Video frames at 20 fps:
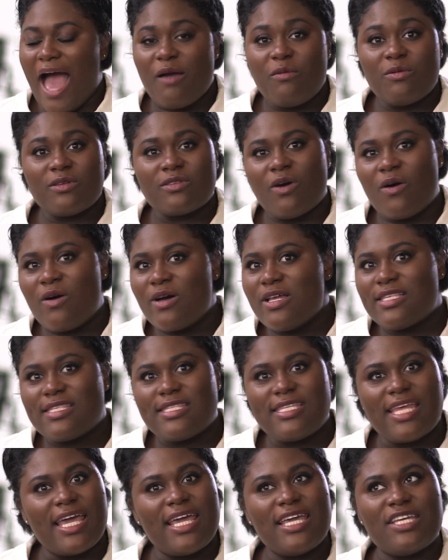I was
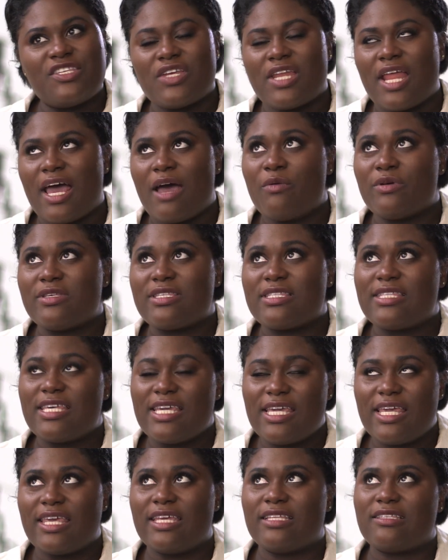on stage and I was
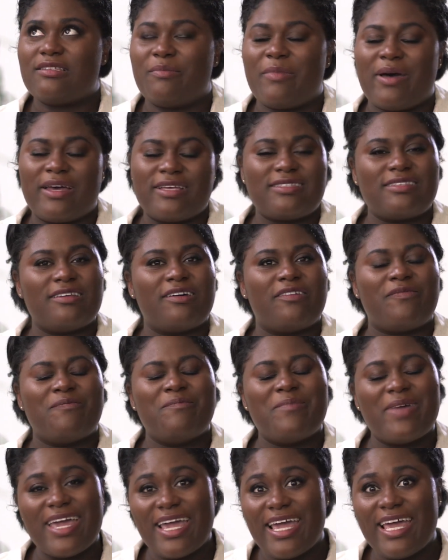thinking to
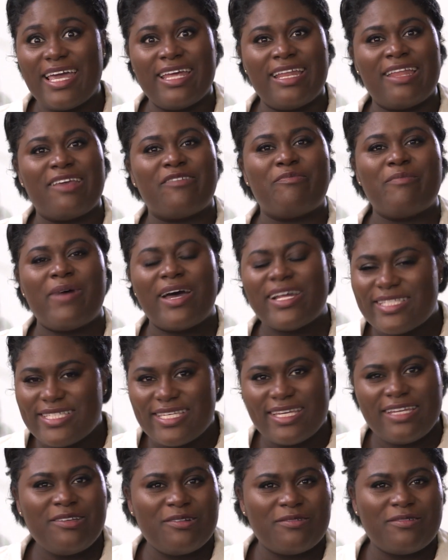myself, man, if
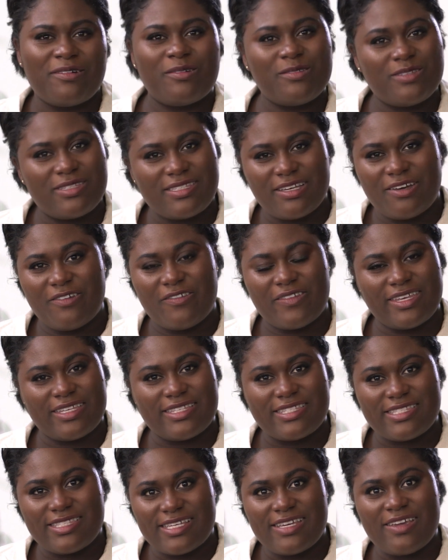my ten-year-old self
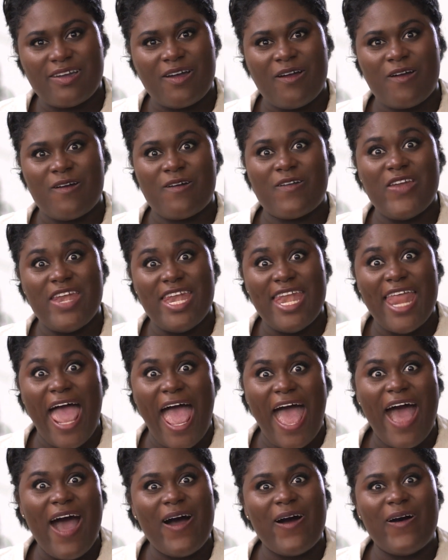could see her
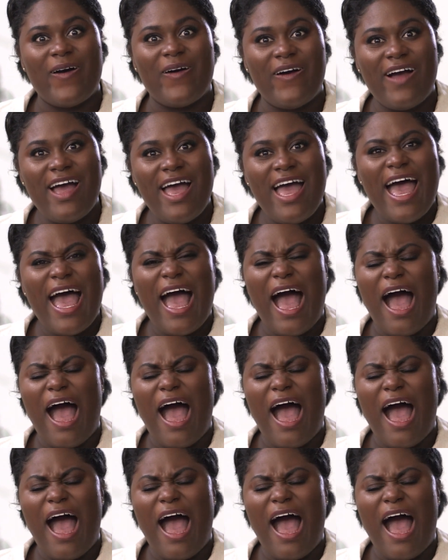now,